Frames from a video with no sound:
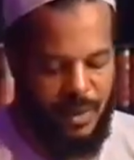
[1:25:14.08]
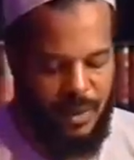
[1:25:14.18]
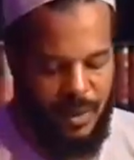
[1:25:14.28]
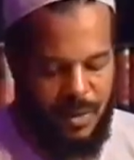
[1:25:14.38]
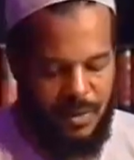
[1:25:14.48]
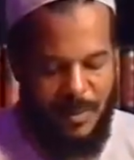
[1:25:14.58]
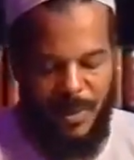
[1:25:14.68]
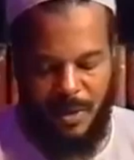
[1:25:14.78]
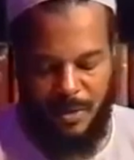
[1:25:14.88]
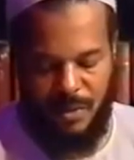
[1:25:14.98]
in a
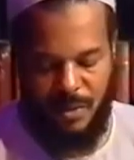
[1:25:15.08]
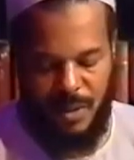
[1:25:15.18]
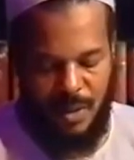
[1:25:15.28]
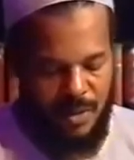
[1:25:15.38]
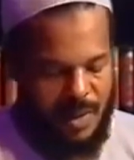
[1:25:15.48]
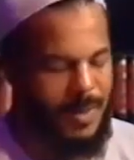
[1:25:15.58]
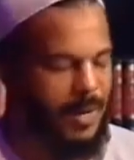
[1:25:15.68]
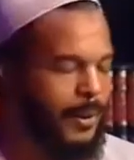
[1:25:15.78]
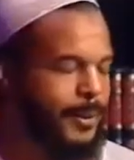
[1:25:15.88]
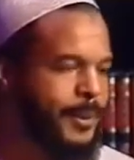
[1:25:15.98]

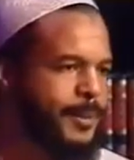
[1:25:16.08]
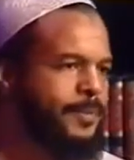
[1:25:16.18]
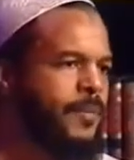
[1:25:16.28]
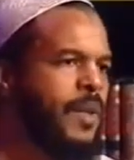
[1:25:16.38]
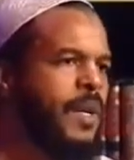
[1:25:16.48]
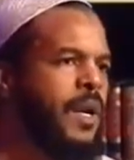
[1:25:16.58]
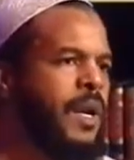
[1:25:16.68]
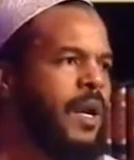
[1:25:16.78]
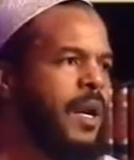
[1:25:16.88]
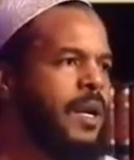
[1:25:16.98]
seminary,
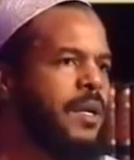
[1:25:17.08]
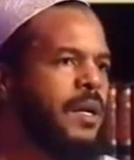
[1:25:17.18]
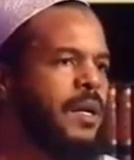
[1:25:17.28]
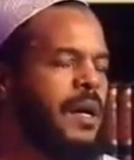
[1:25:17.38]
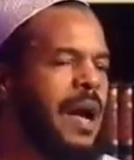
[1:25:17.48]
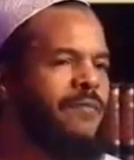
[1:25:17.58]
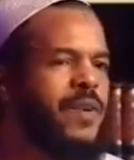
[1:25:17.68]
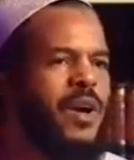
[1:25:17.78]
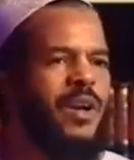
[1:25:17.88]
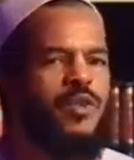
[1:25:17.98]
and
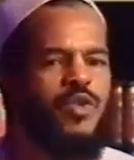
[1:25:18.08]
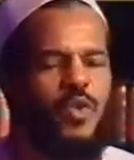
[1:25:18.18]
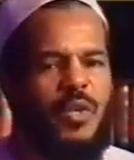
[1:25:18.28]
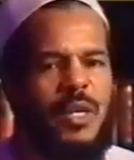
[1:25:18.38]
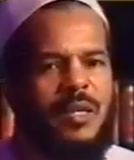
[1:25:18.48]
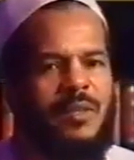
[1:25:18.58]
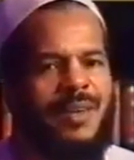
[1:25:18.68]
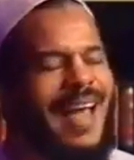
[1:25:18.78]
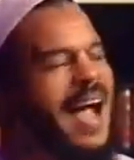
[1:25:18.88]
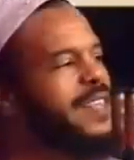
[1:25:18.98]
having understood that
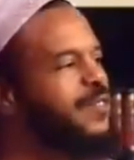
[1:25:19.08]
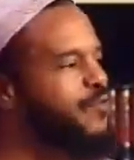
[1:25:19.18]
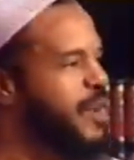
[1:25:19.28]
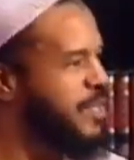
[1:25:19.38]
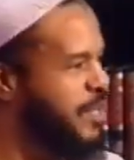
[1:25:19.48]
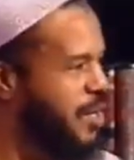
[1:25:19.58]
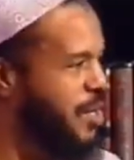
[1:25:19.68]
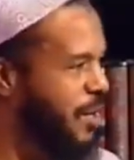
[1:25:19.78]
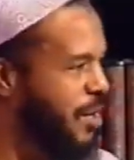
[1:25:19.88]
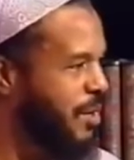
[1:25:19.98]
the last
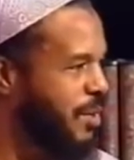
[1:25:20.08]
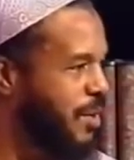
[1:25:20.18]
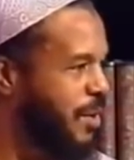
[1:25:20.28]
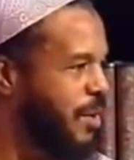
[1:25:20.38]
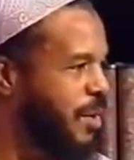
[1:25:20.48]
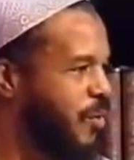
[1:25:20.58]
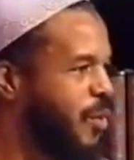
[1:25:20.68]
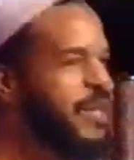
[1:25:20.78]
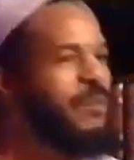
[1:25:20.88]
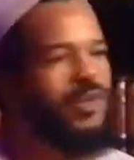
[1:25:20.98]
frontier
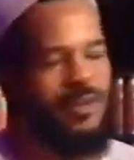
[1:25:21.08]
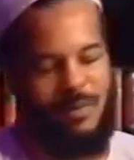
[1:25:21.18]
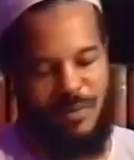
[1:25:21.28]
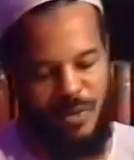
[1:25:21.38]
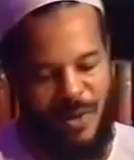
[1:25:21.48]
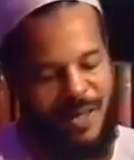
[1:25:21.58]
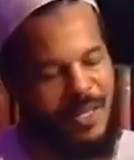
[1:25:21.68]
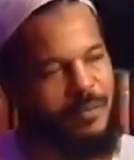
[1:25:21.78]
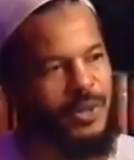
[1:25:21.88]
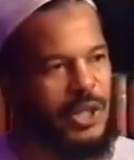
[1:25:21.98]
were the Muslims,
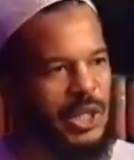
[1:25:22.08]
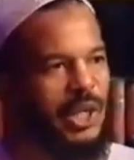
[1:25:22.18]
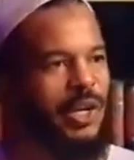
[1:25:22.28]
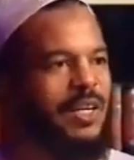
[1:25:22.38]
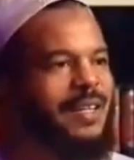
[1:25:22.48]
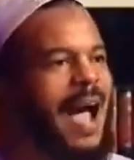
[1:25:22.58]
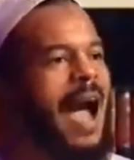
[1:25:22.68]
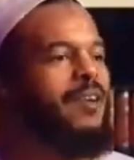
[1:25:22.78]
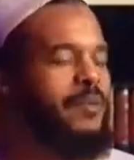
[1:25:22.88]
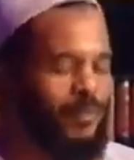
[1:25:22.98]
right? And particularly the
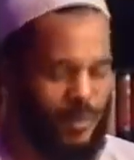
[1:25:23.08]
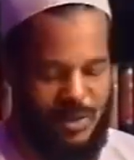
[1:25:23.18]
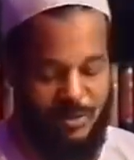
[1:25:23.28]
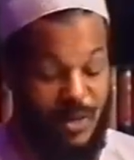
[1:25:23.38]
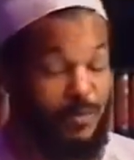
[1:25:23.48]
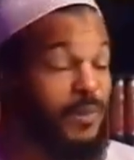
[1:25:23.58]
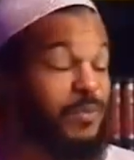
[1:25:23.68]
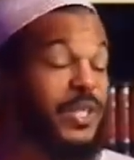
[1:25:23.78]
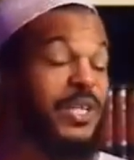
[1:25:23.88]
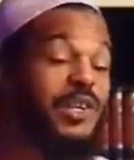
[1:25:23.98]
Arab Muslims,
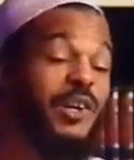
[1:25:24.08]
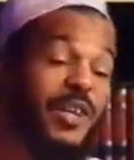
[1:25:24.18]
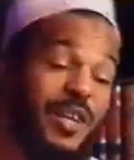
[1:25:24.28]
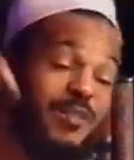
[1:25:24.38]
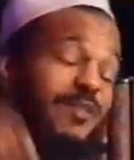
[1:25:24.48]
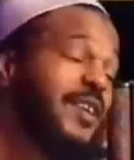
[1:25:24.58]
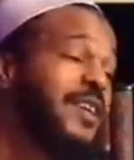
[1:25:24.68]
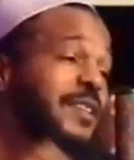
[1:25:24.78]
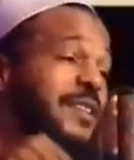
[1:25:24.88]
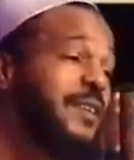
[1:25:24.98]
and particularly
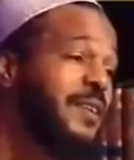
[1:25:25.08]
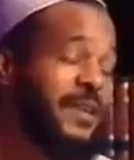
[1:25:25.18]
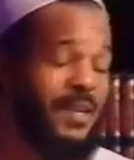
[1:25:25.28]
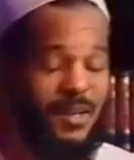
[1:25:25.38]
in